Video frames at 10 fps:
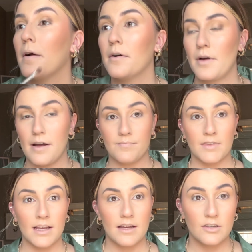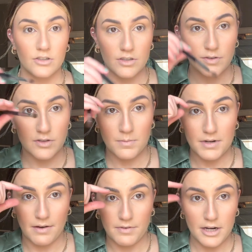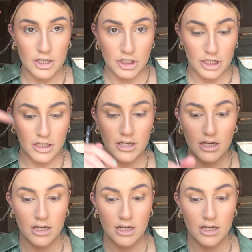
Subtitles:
Okay, just for some definition